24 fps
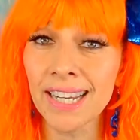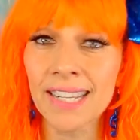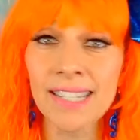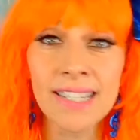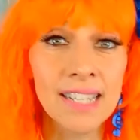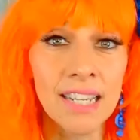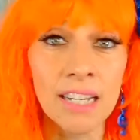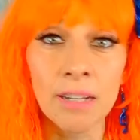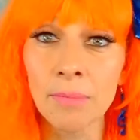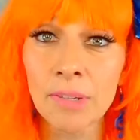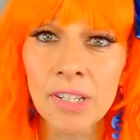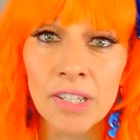It's
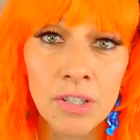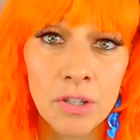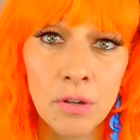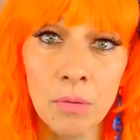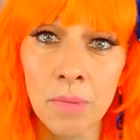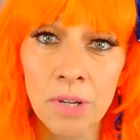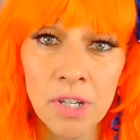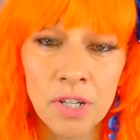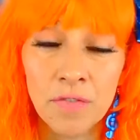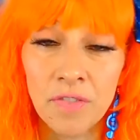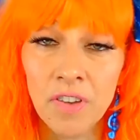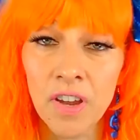going to be so
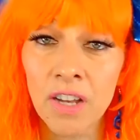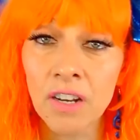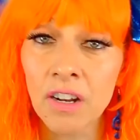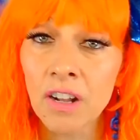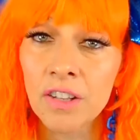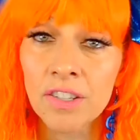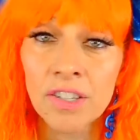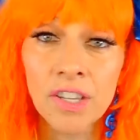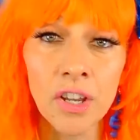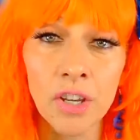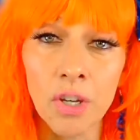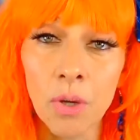much fun.
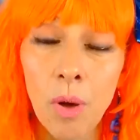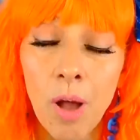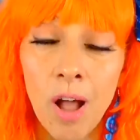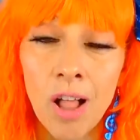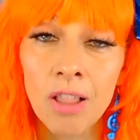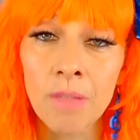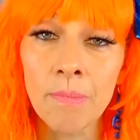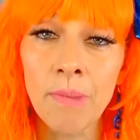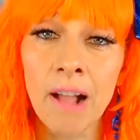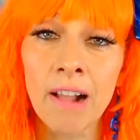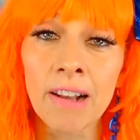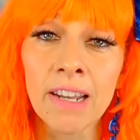I'll tell you
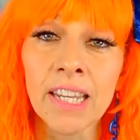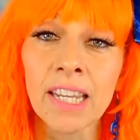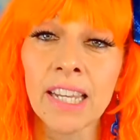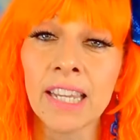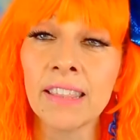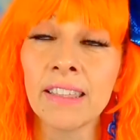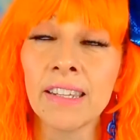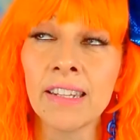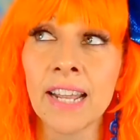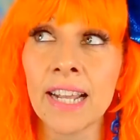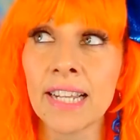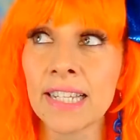all about it
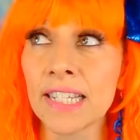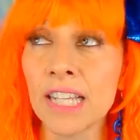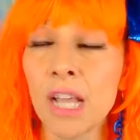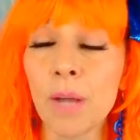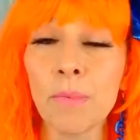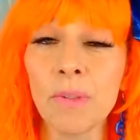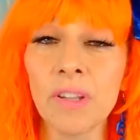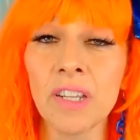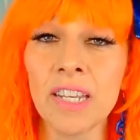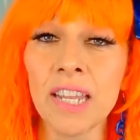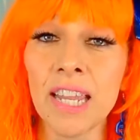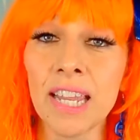in the next
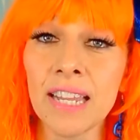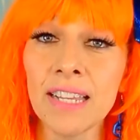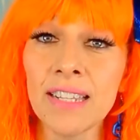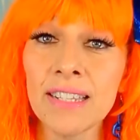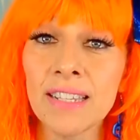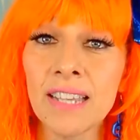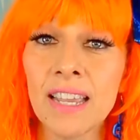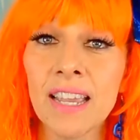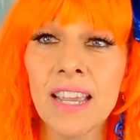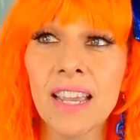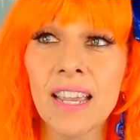couple of days.